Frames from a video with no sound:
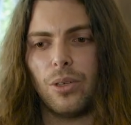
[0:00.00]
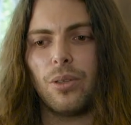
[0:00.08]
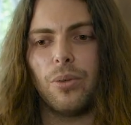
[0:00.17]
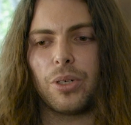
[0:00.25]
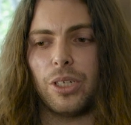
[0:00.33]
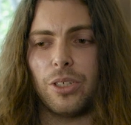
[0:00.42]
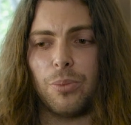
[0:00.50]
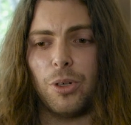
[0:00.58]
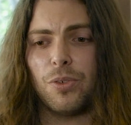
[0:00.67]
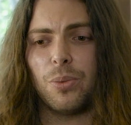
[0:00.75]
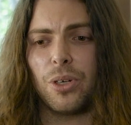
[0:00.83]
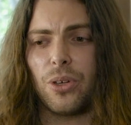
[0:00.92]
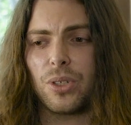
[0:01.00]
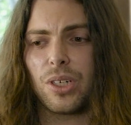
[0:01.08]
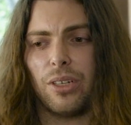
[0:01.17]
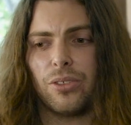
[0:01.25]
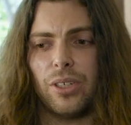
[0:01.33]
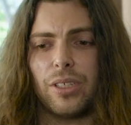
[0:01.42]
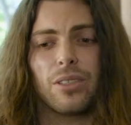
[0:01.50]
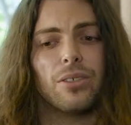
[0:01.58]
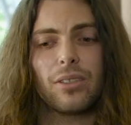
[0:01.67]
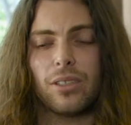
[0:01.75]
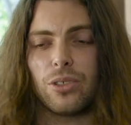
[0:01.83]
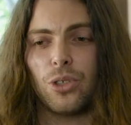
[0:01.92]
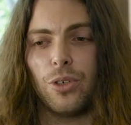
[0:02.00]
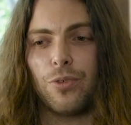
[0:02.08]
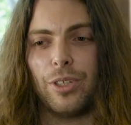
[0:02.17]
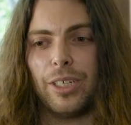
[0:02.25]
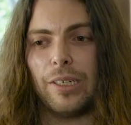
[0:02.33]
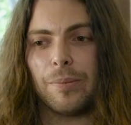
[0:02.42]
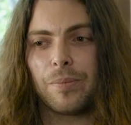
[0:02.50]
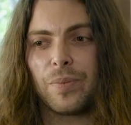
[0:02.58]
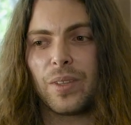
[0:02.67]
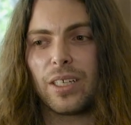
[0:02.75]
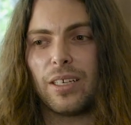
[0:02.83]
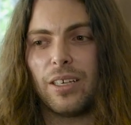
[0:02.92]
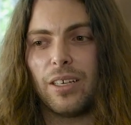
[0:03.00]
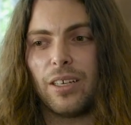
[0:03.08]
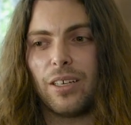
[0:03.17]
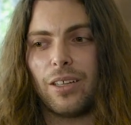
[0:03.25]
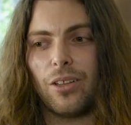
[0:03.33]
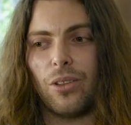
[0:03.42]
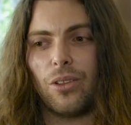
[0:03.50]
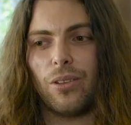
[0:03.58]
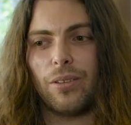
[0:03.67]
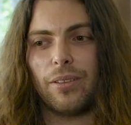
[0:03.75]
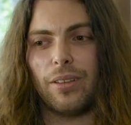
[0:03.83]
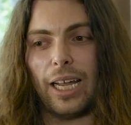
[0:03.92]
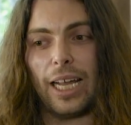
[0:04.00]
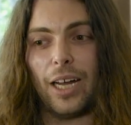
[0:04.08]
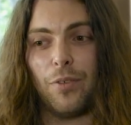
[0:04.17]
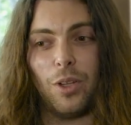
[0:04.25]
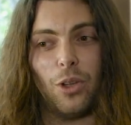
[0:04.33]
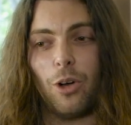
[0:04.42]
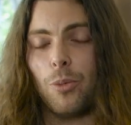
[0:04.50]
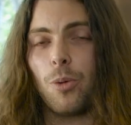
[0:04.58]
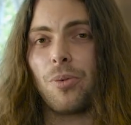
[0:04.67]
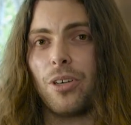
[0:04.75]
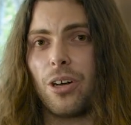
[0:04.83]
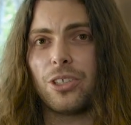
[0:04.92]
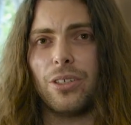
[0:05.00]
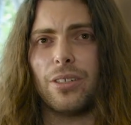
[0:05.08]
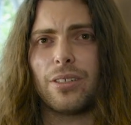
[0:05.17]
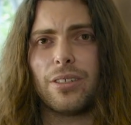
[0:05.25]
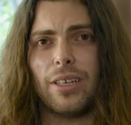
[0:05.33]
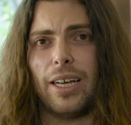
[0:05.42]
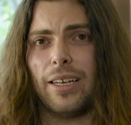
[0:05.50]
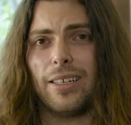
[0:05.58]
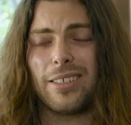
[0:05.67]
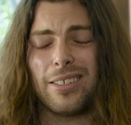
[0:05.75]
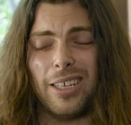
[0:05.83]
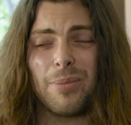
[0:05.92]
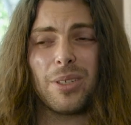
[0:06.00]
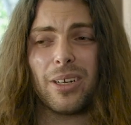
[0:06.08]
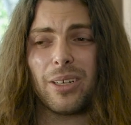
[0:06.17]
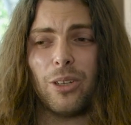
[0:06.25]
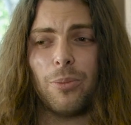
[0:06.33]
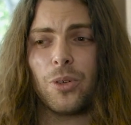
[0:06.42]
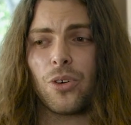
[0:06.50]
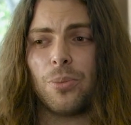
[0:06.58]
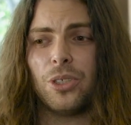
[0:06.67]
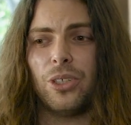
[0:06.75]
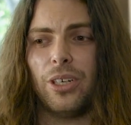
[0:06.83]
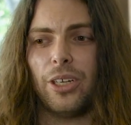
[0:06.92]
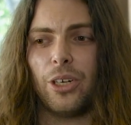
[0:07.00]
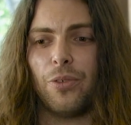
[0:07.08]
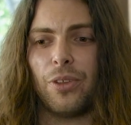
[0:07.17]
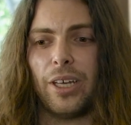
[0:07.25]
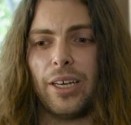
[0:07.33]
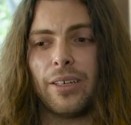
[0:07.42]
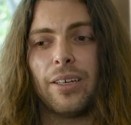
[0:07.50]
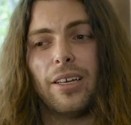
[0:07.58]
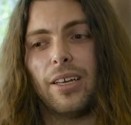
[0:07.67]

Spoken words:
Looking to move to one of those countries because truthfully, they have a lot more productions and it seems like a lot more opportunity over there.